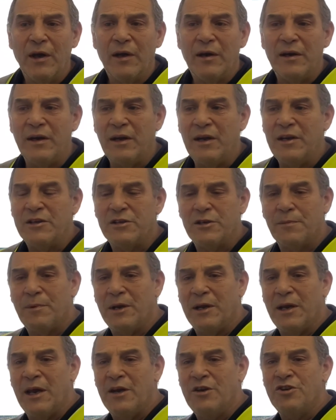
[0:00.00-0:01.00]
needs to be
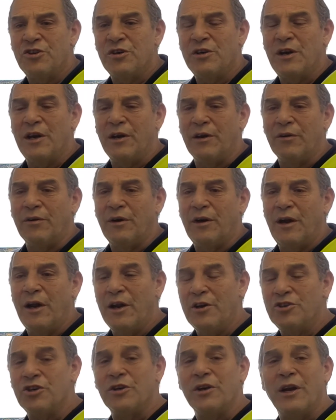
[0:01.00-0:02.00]

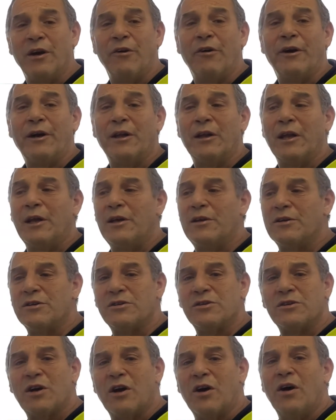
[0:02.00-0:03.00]
engineeringly
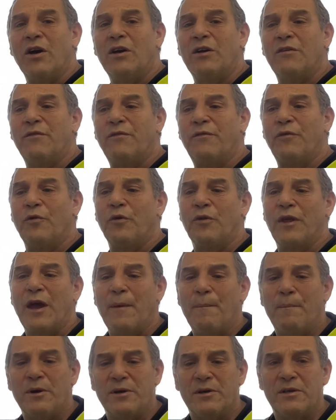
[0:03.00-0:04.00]
designed for
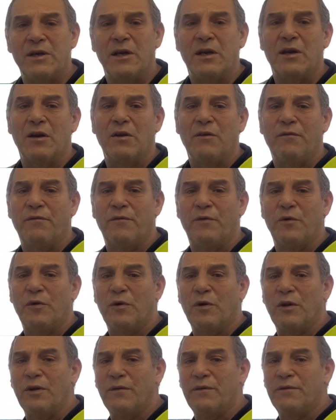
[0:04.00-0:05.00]
that particular
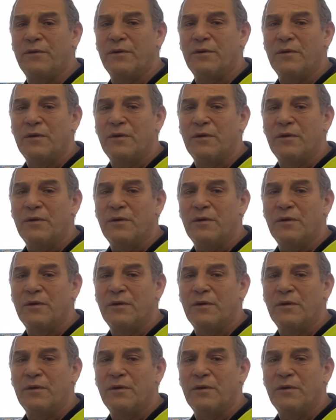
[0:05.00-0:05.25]
forklift.